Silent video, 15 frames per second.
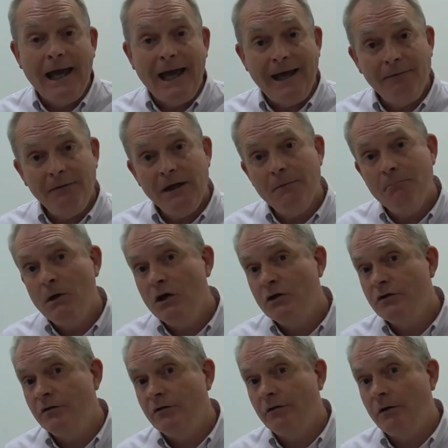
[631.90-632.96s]
and the
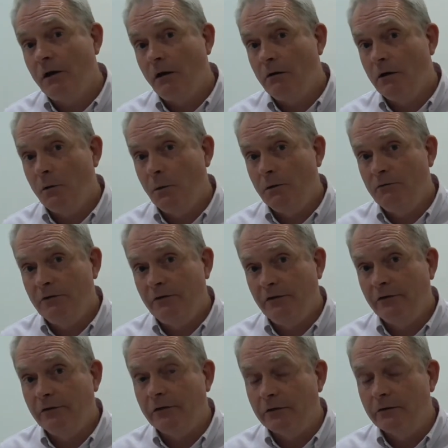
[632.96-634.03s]
emergence of chloroquine
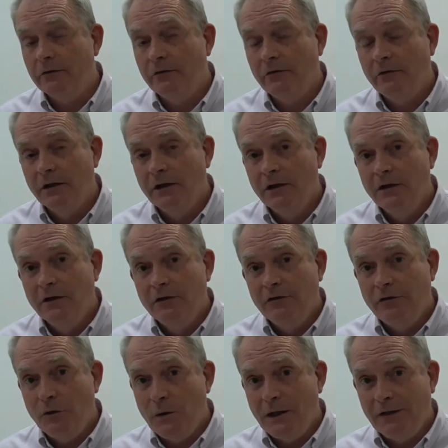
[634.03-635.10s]
resistance.
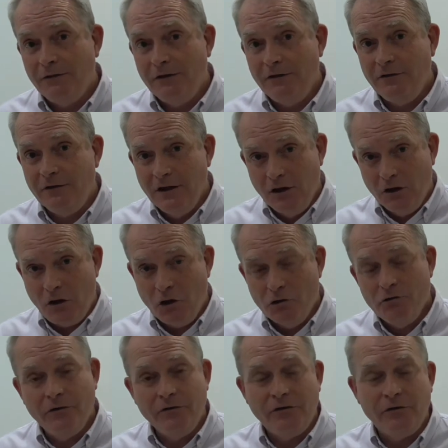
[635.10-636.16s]
So you had these
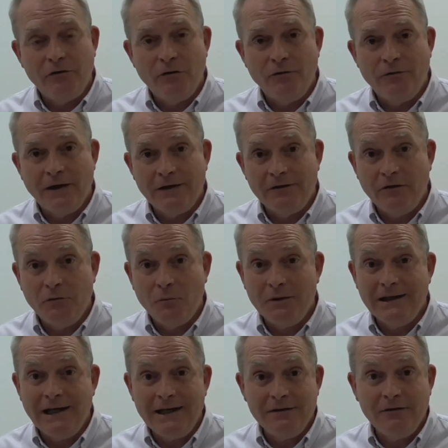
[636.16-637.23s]
congruence of two factors which
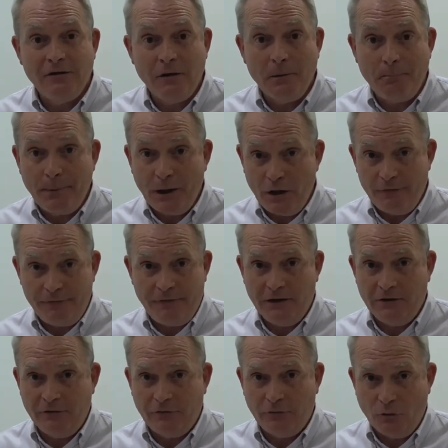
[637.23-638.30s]
led to the
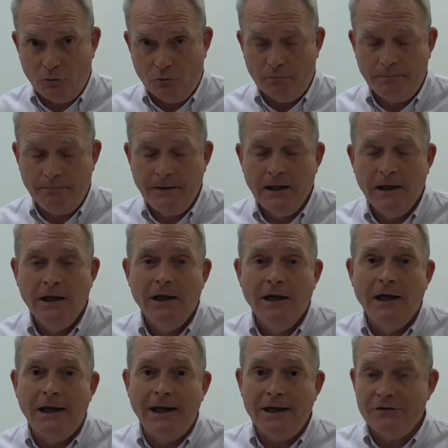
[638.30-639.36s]
perfect storm.
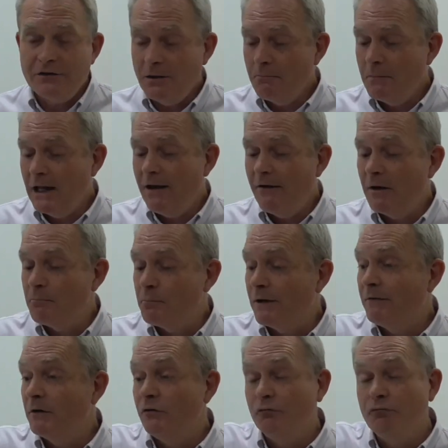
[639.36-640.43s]
And actually, malaria
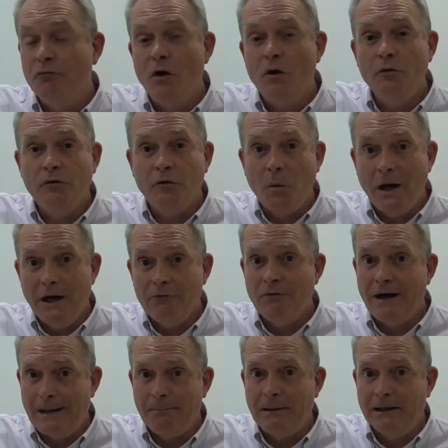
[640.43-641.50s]
prevalence rose quite
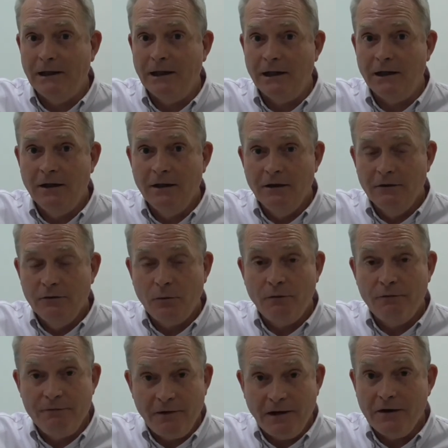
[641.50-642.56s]
rapidly to a
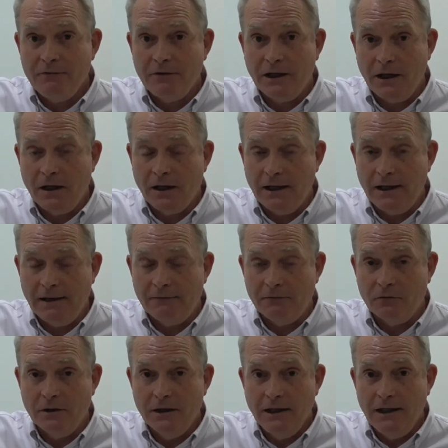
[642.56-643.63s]
very, very high
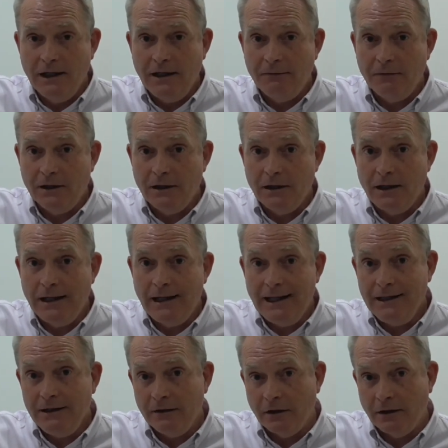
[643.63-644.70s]
level in the
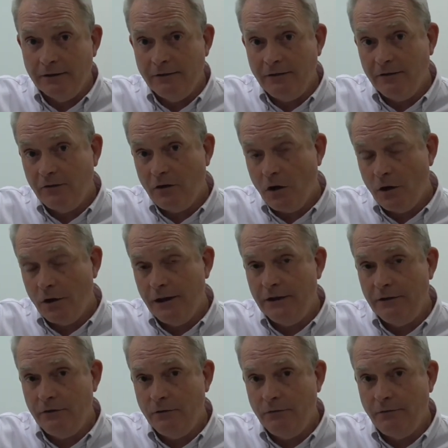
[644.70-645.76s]
late 90s, early
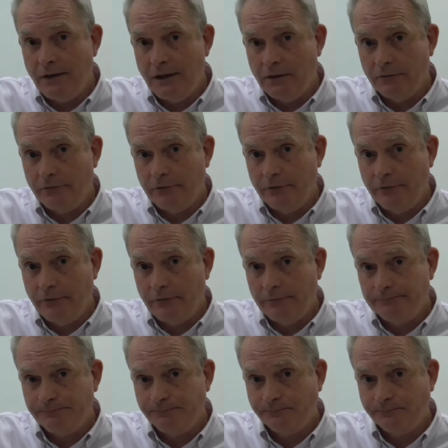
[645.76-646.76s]
2000s.